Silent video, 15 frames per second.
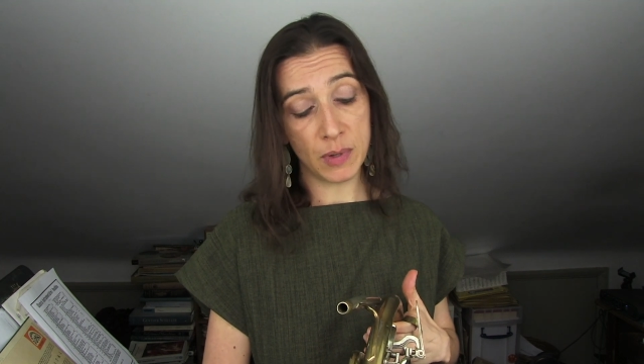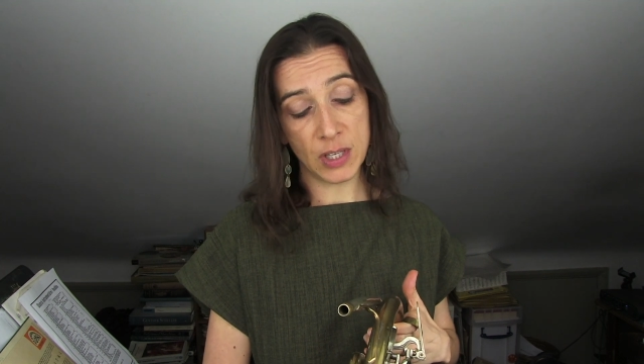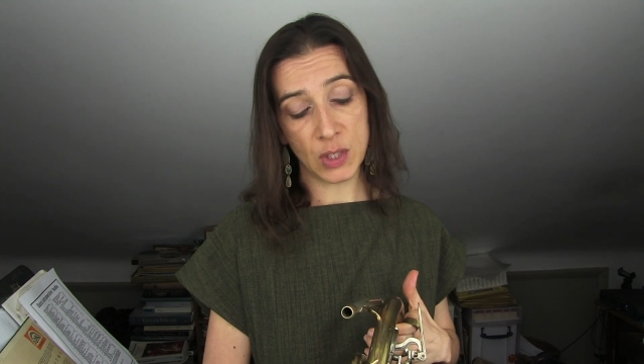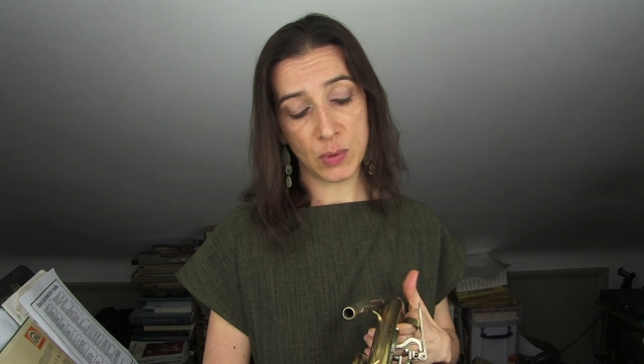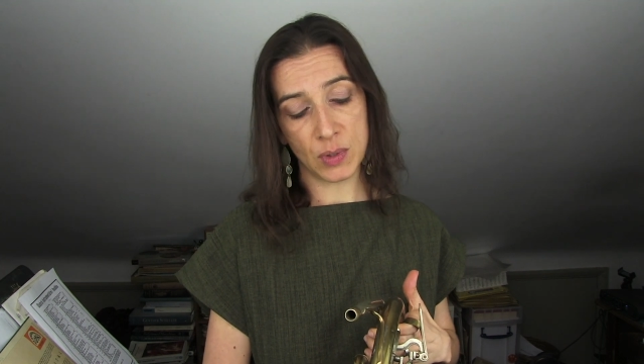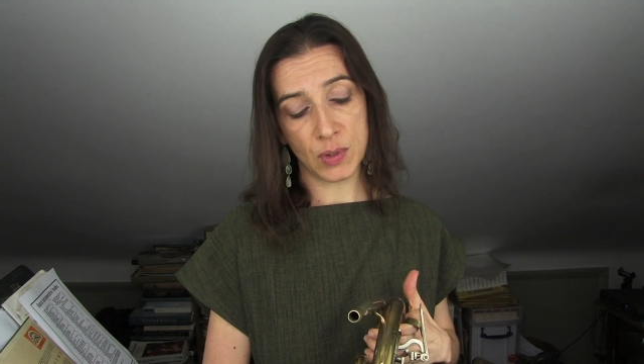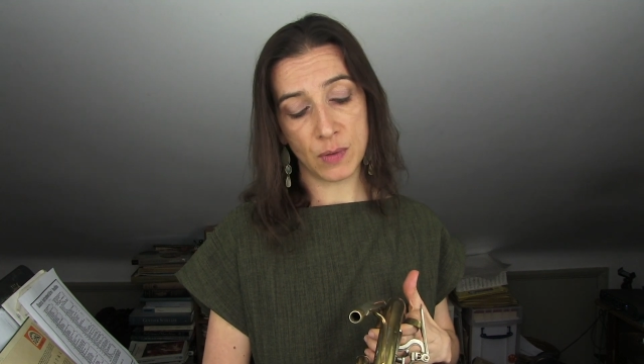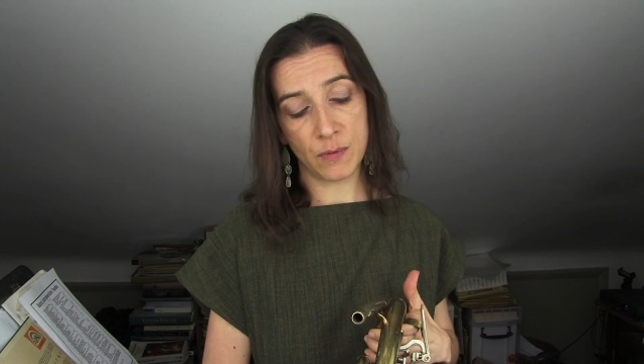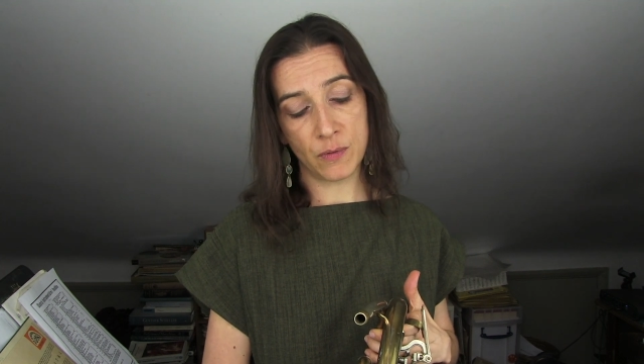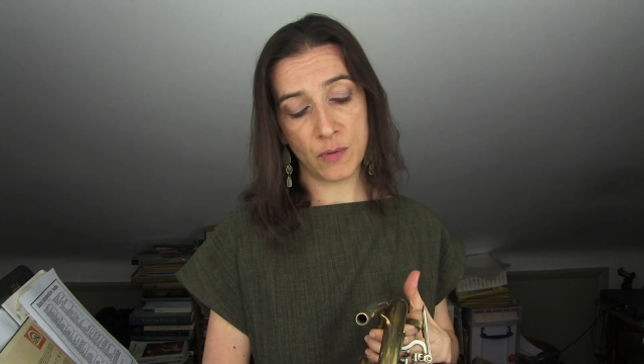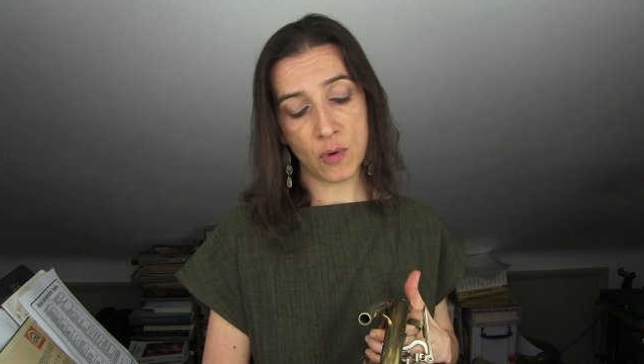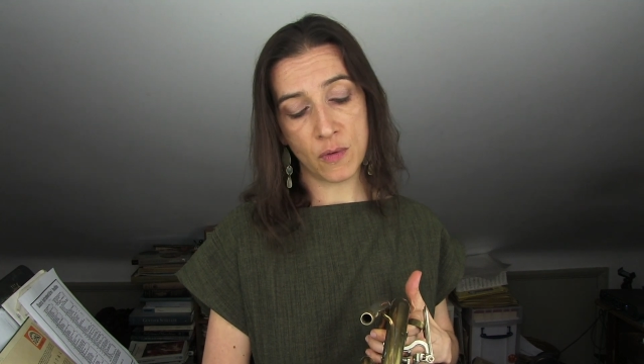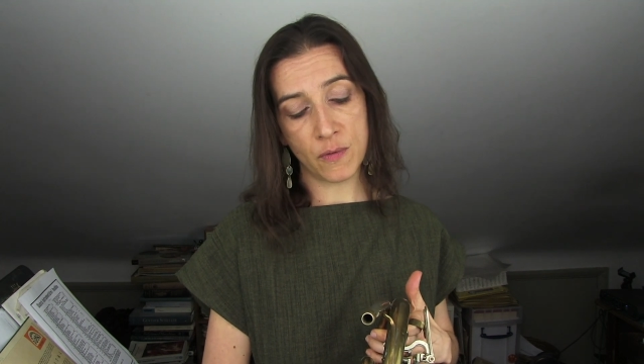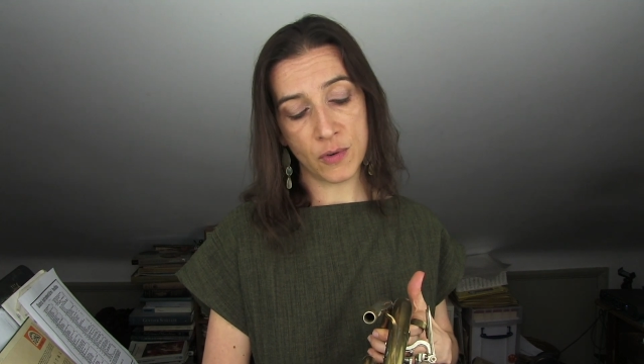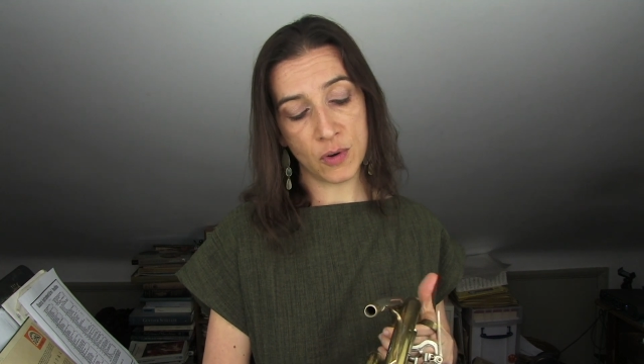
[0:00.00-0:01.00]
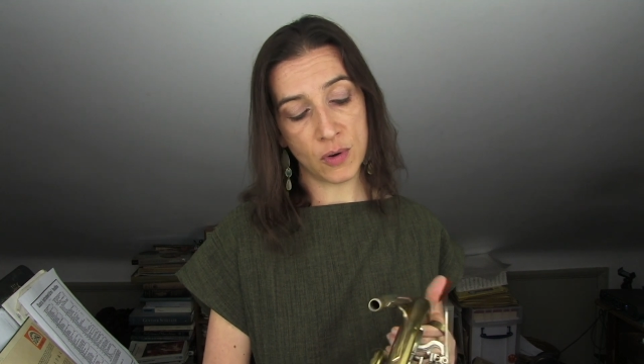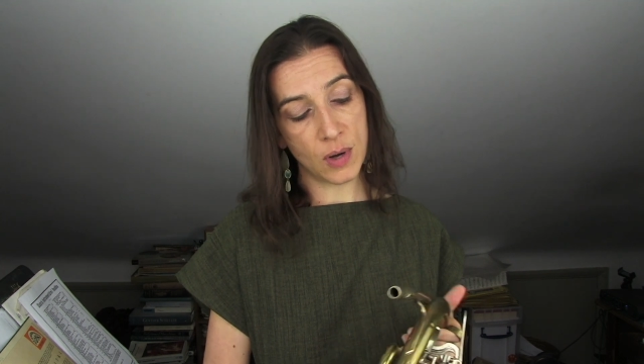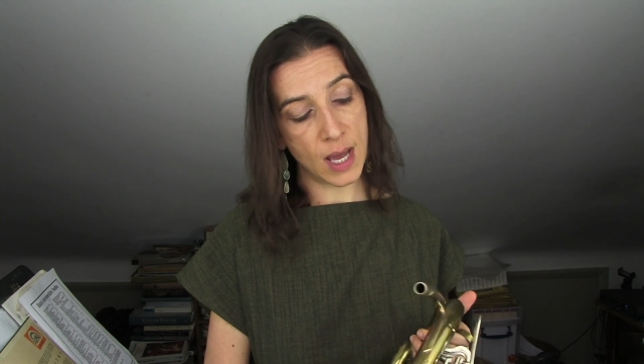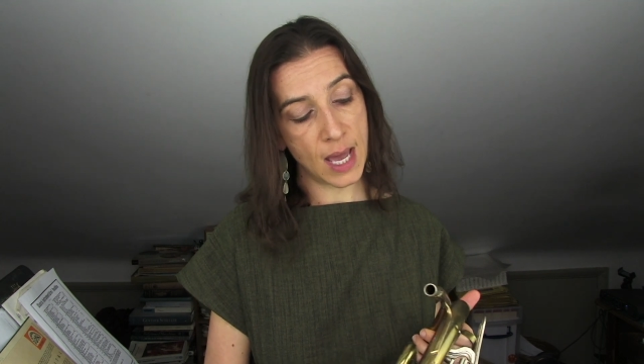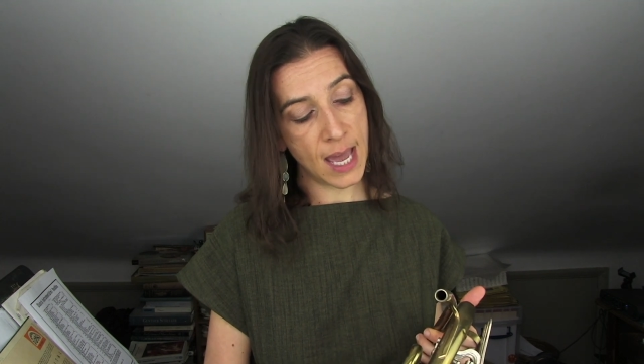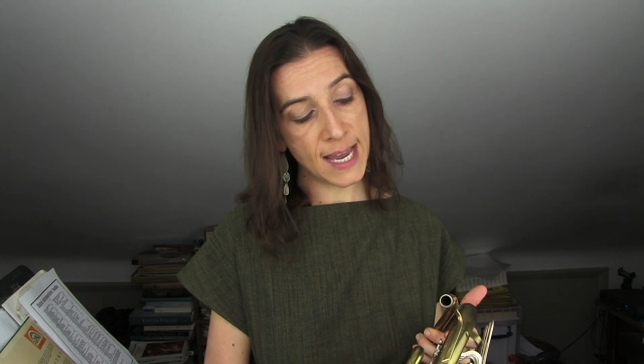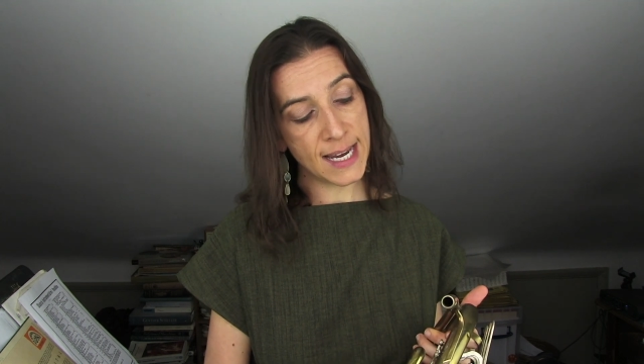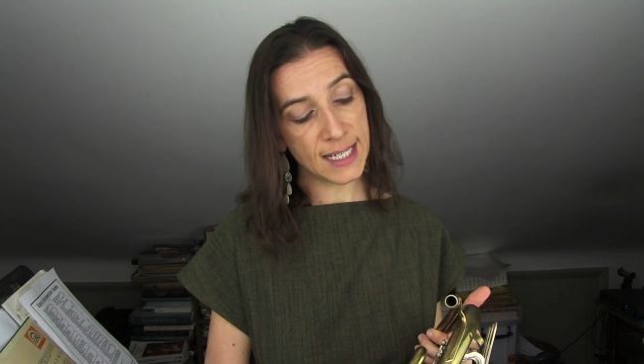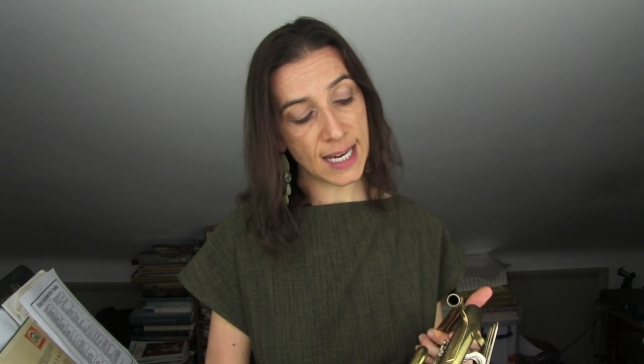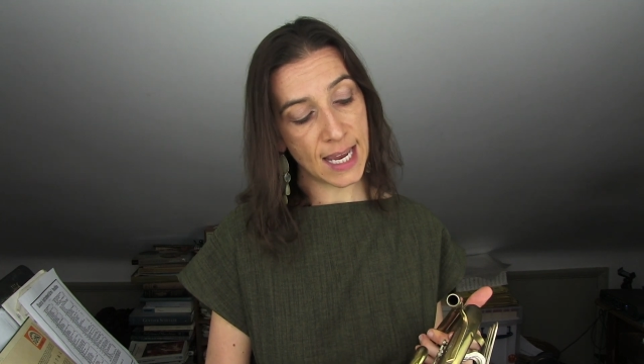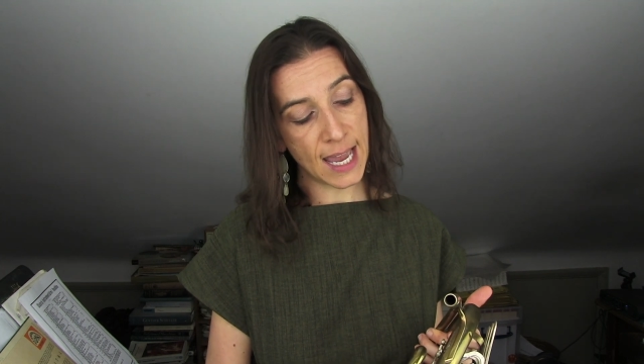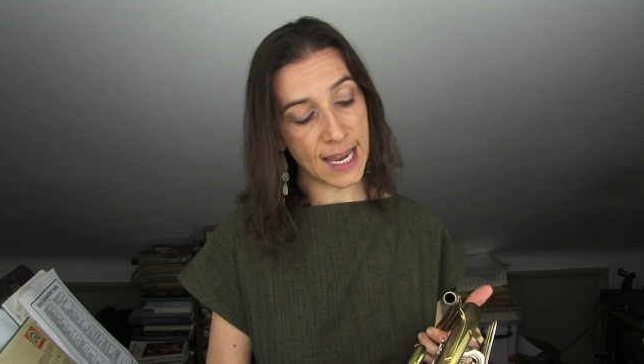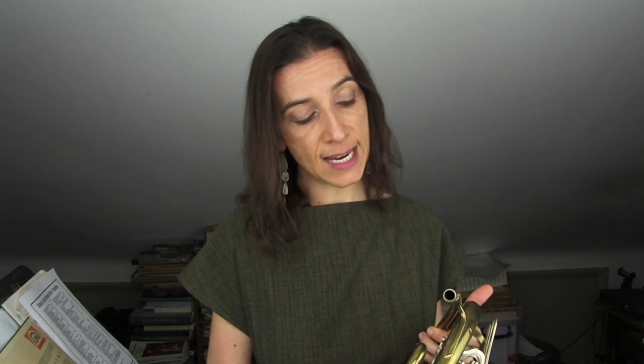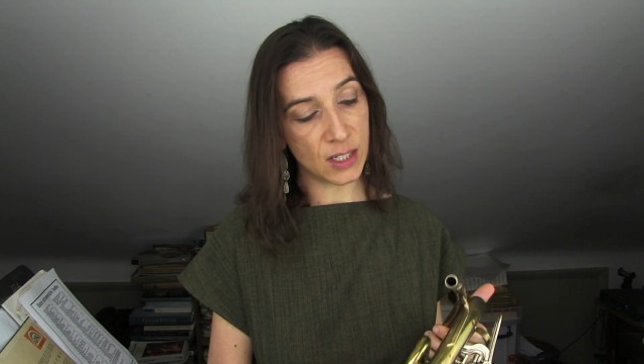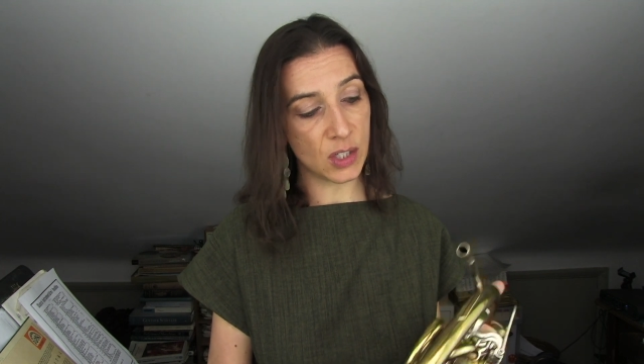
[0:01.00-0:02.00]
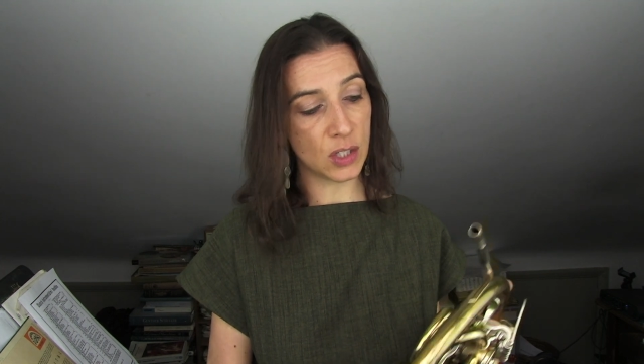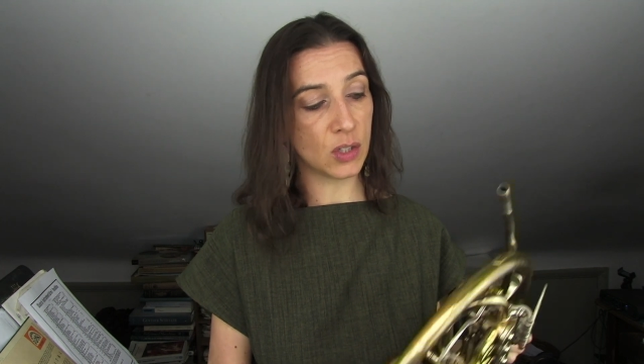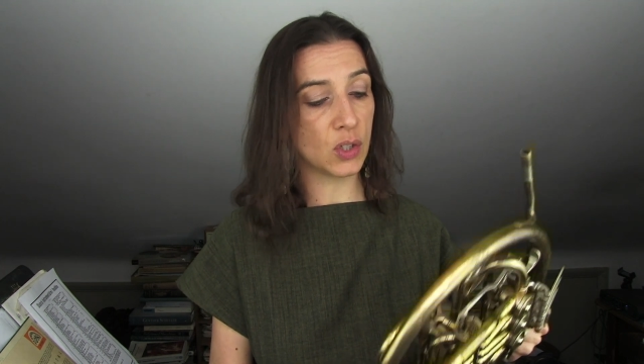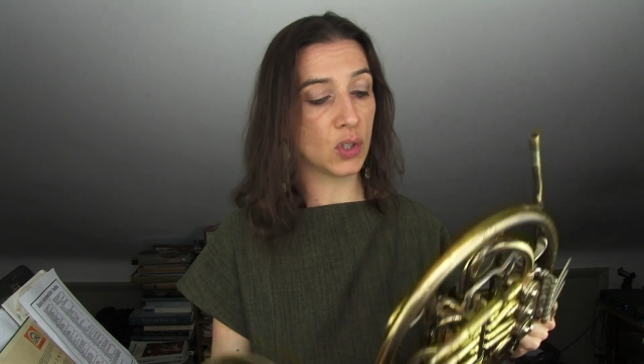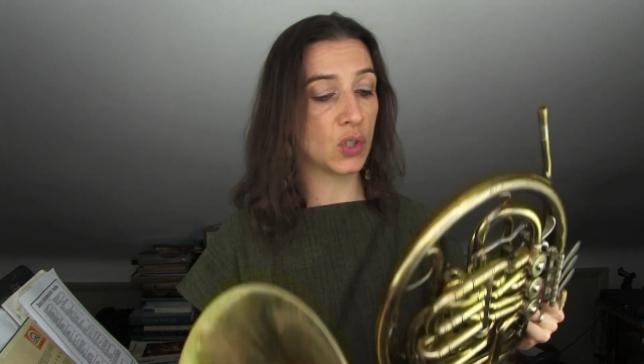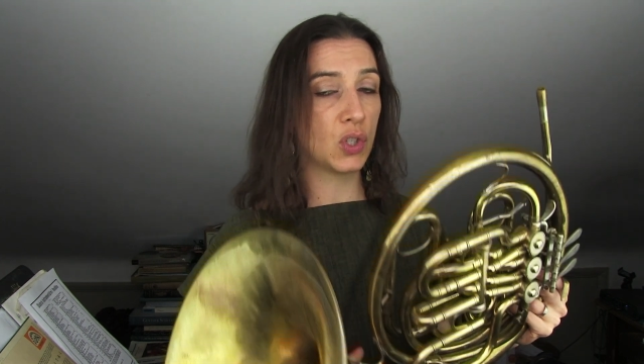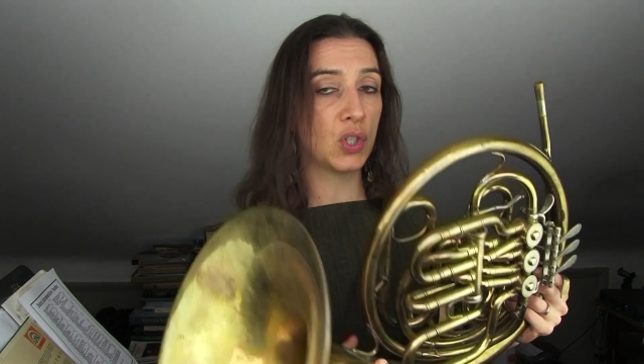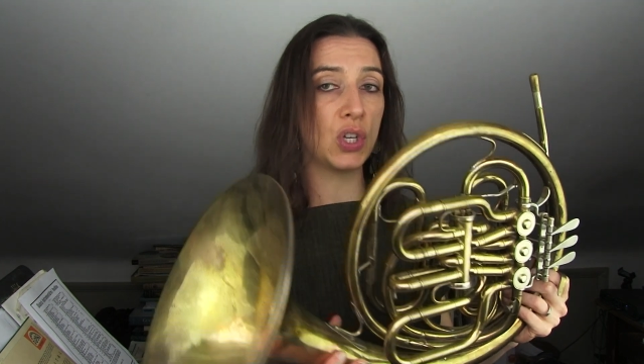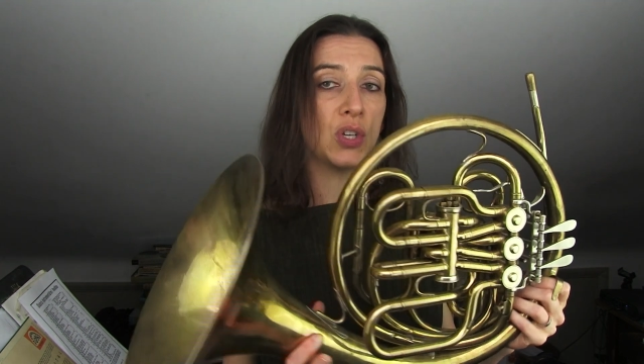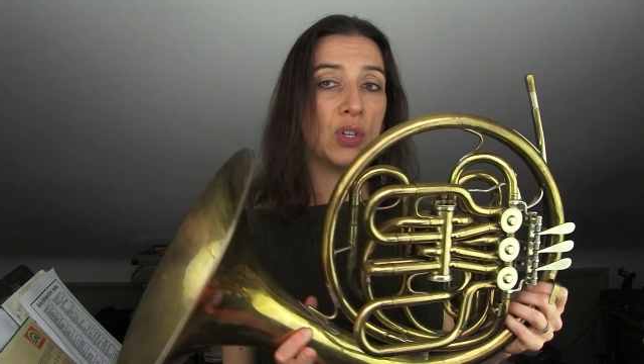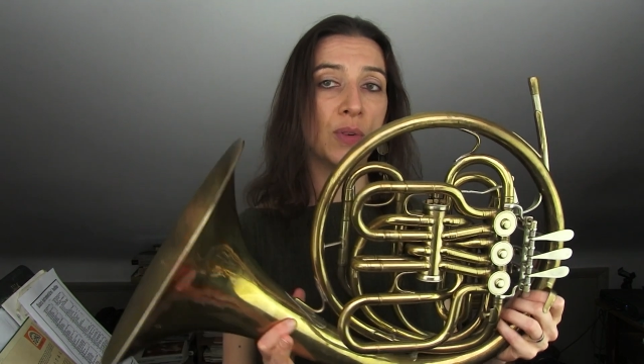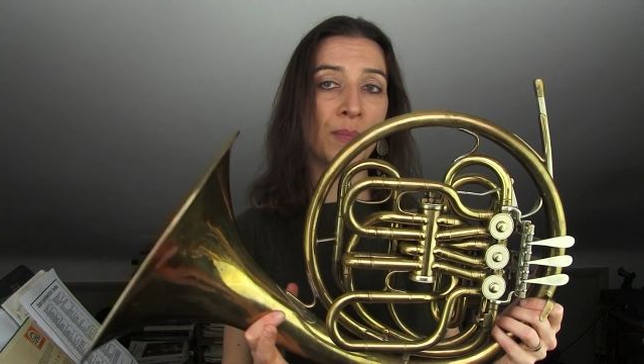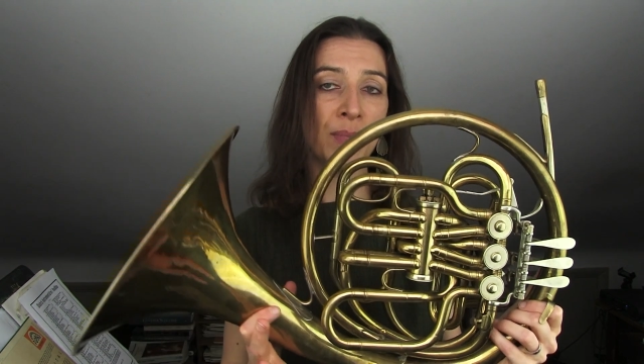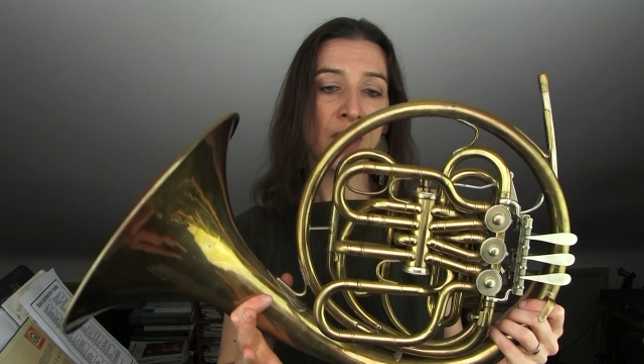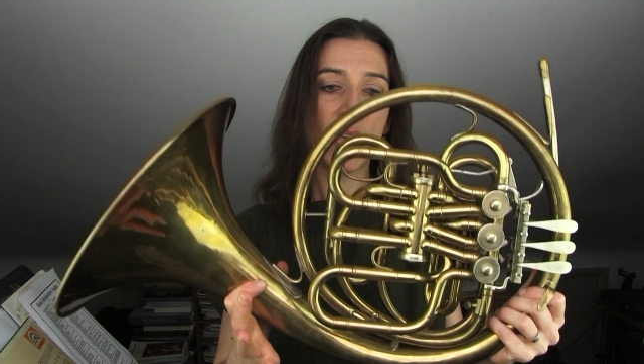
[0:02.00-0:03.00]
This one's 44882.